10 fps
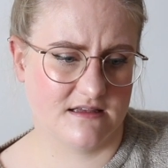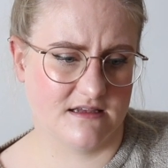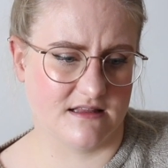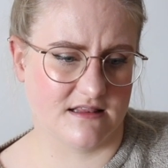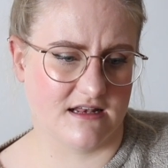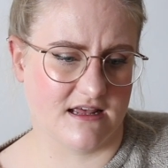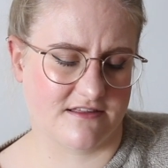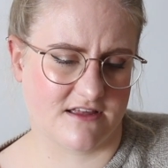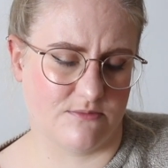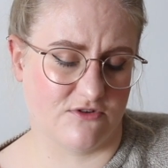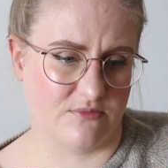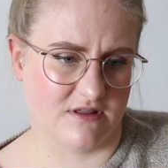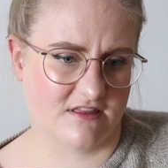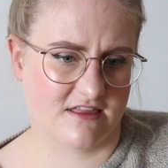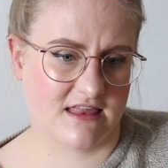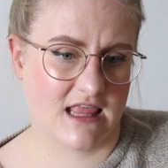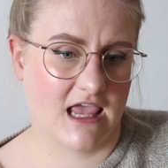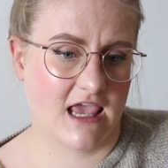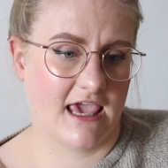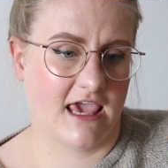in the last couple of months,
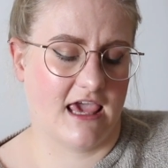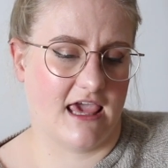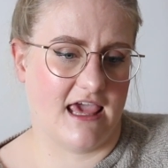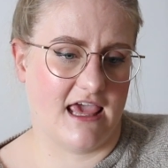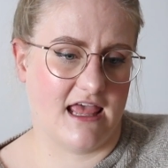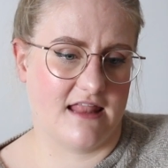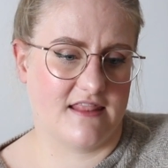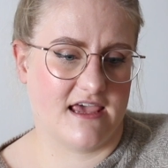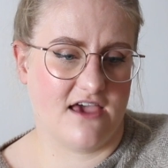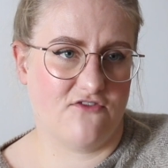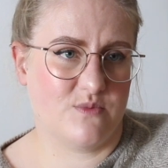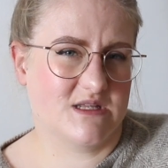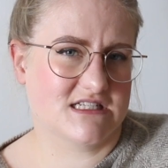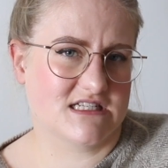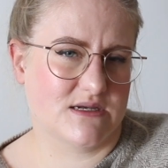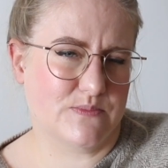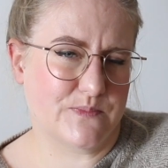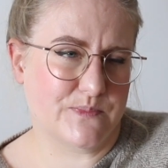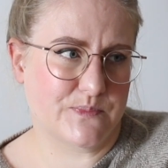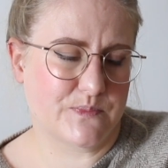and there have been
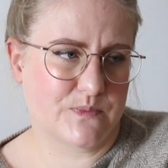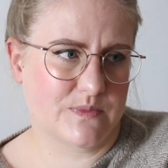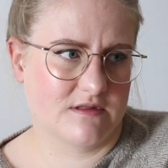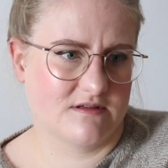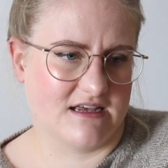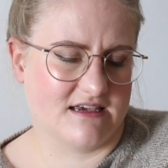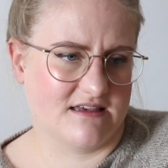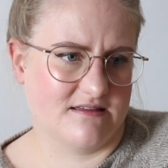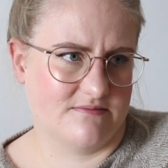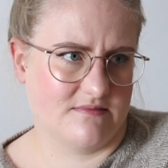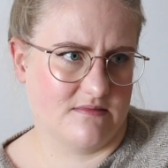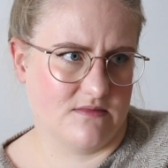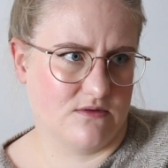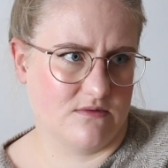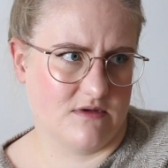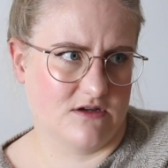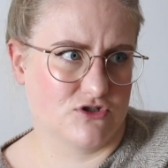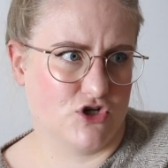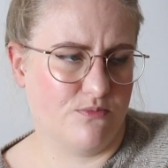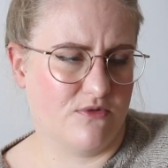some, like,
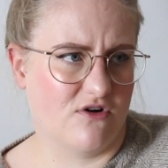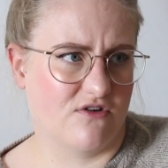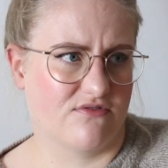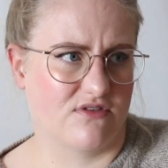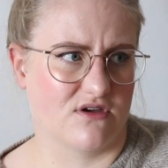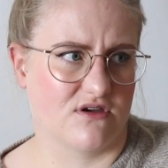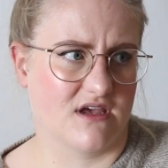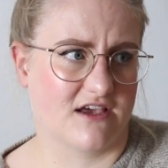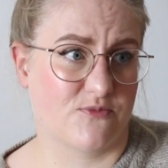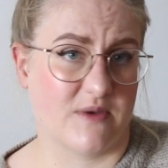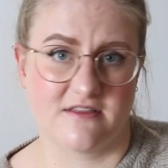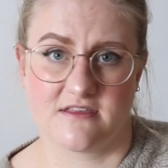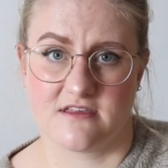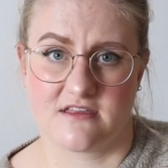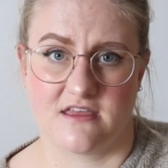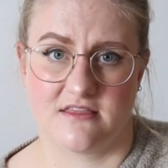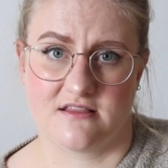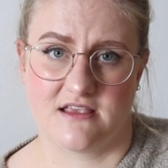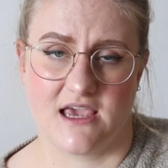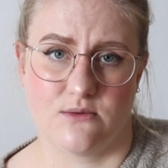on top of the expenses that
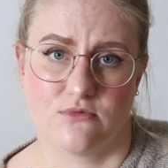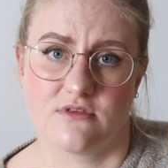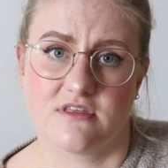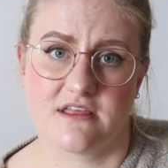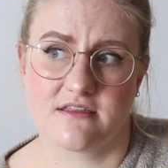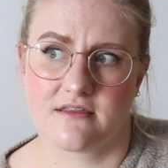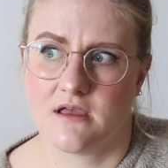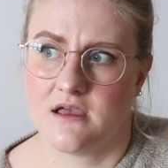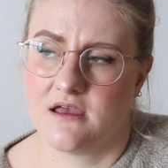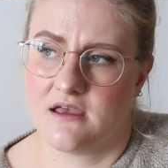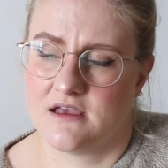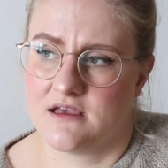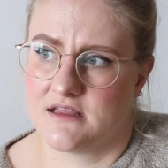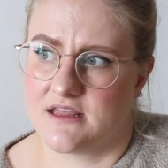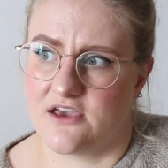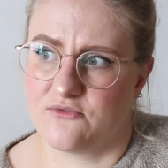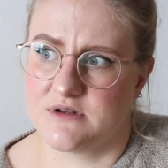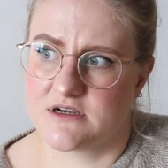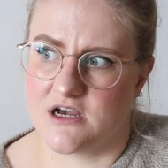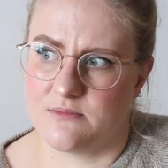came with this, there have
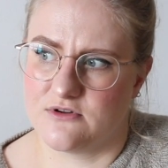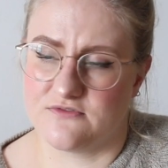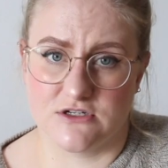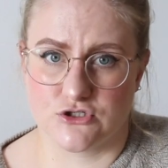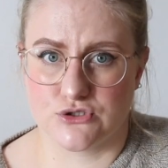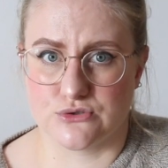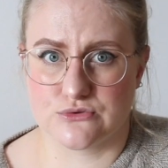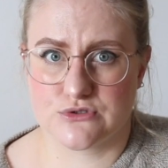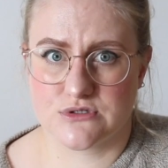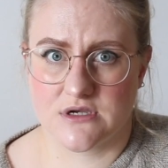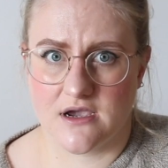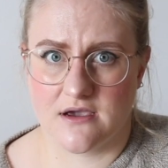been a couple of issues.